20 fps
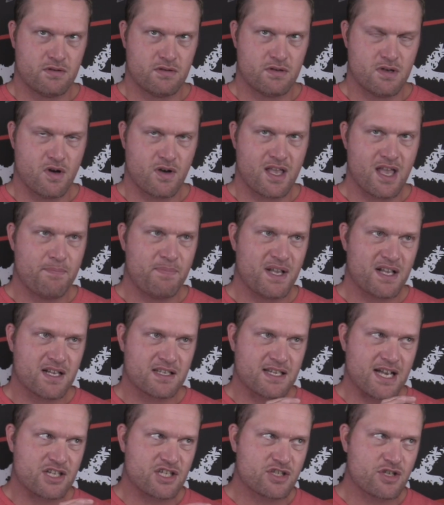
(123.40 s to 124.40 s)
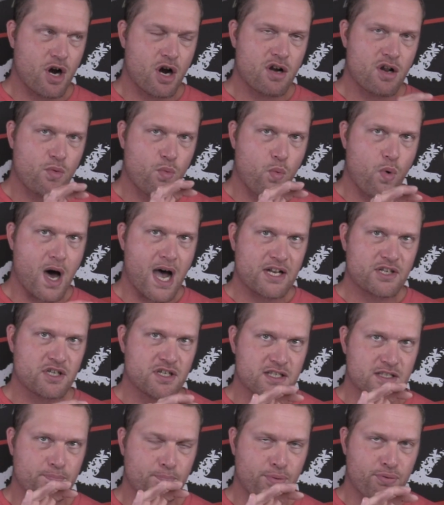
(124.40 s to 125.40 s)
okay, because I started watching
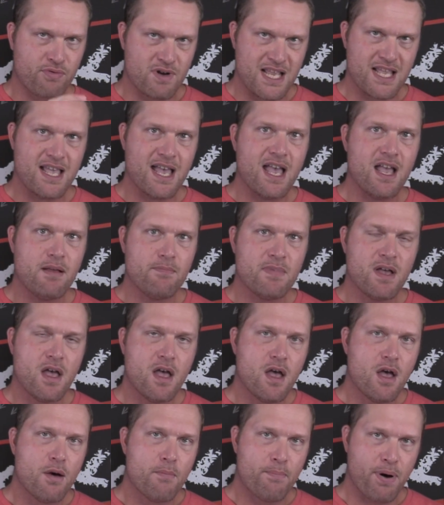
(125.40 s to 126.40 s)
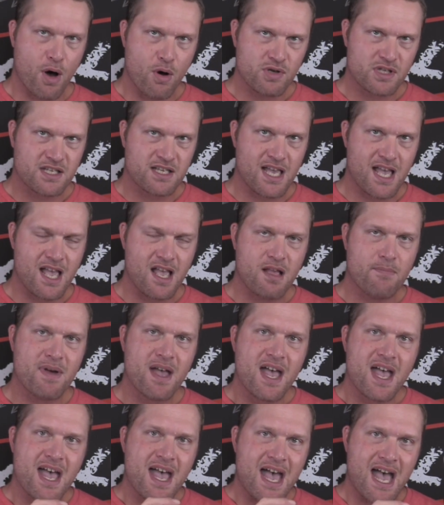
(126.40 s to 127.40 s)
his pregame, post-game,
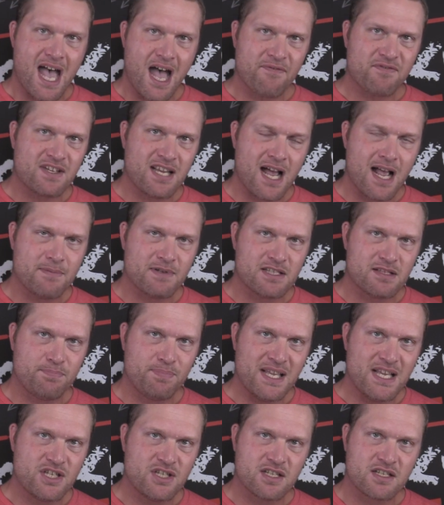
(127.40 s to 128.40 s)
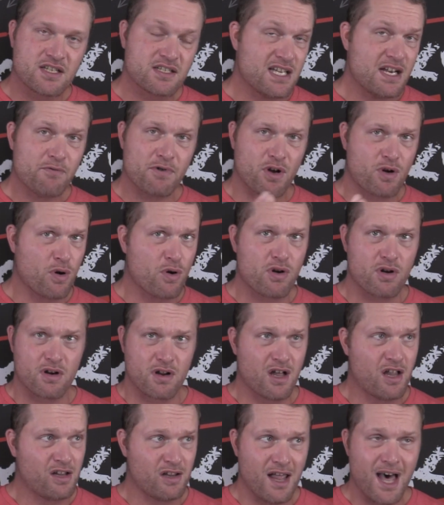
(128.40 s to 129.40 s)
halftime speeches, because they record
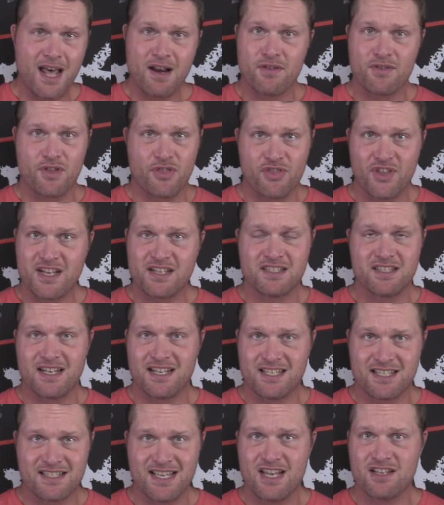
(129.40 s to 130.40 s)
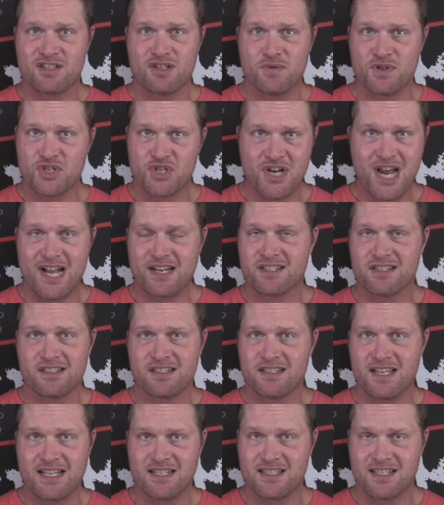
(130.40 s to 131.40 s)
a lot of the things that he says to his Jackson
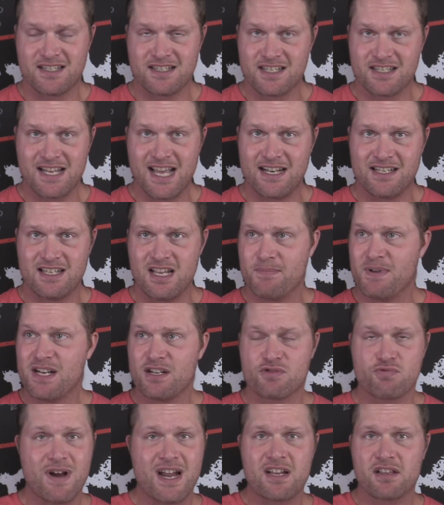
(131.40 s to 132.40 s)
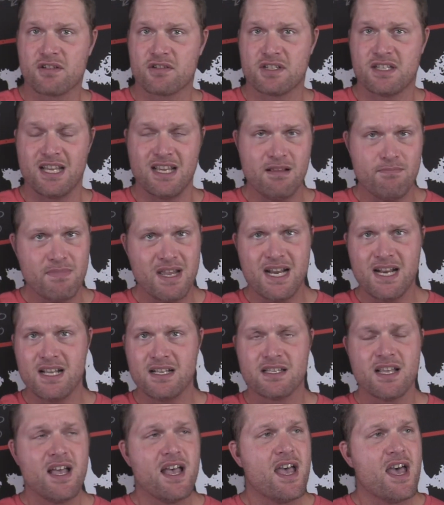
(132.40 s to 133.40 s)
State team in his regular team
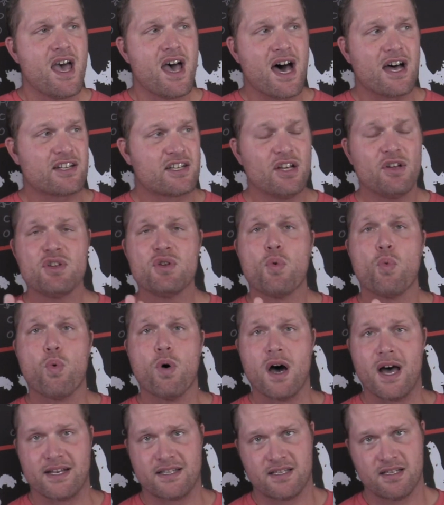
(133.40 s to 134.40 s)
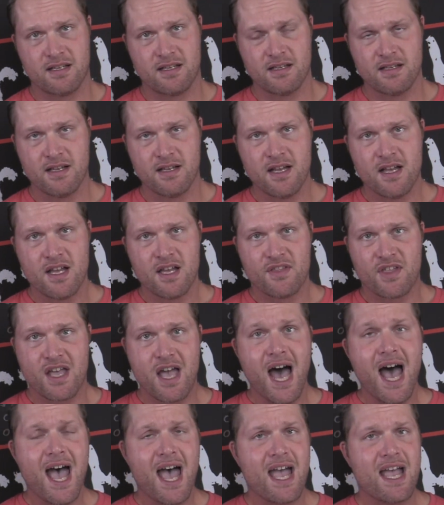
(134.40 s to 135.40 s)
meetings. I'll tell you what, the
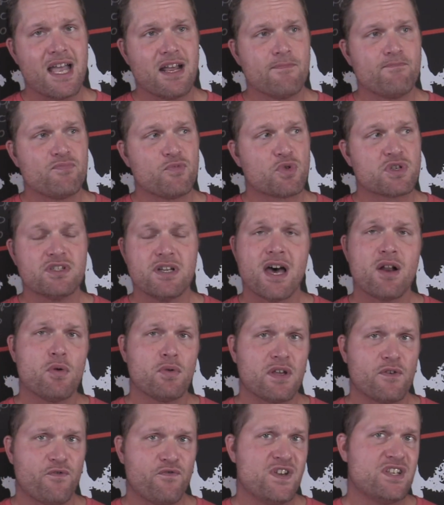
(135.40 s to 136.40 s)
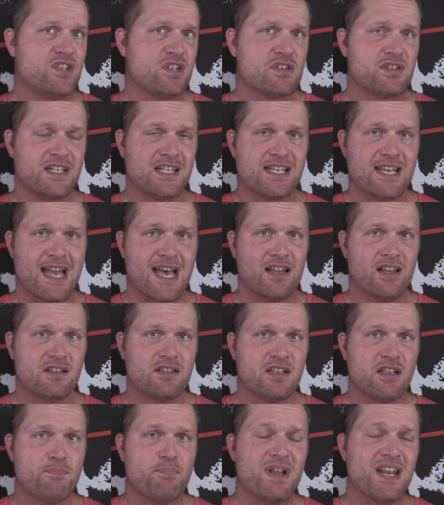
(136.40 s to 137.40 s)
guy was not only physically
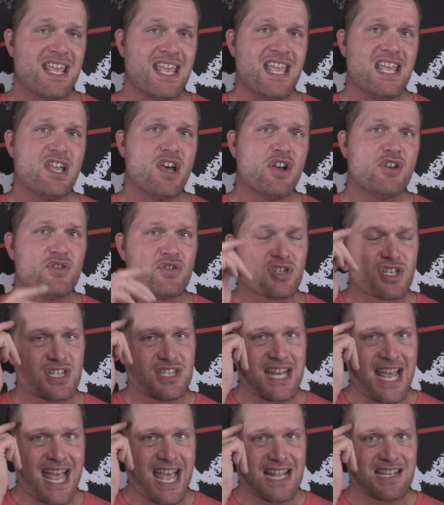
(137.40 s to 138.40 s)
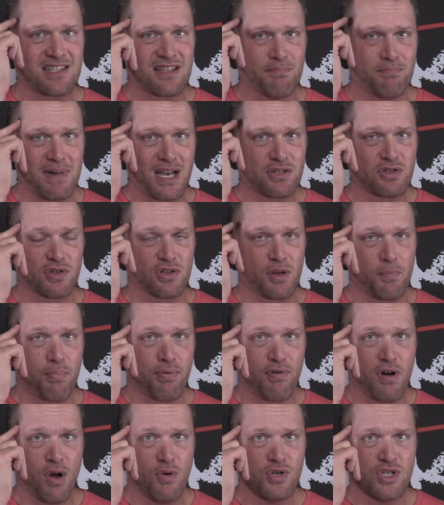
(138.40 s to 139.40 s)
talented, but he understands the mental
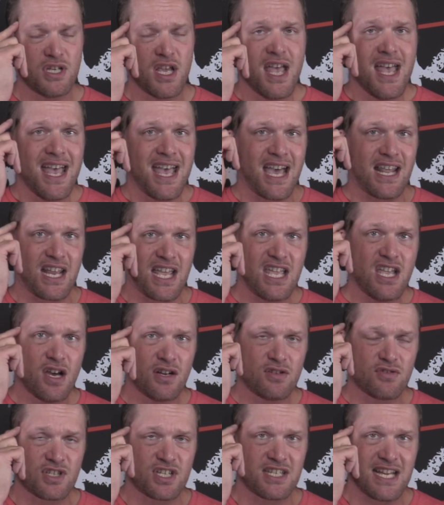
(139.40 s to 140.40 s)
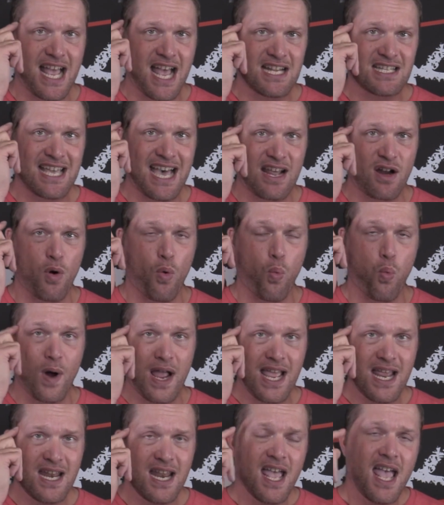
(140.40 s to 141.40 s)
approach, and he understands how to
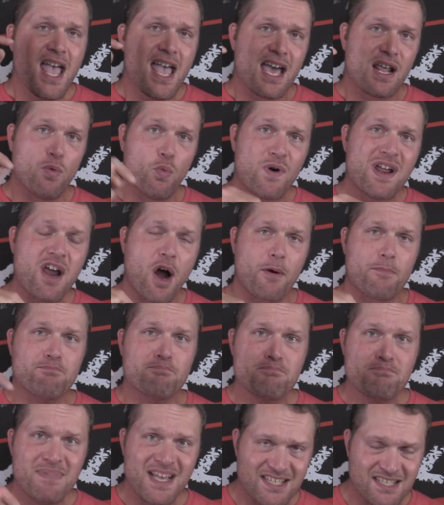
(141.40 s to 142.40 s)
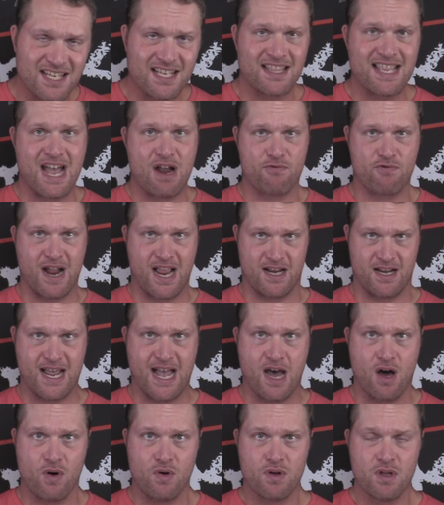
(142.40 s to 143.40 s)
win, and we are missing that right
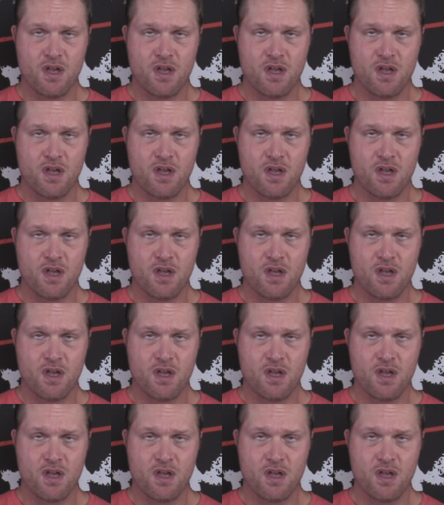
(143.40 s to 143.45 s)
now.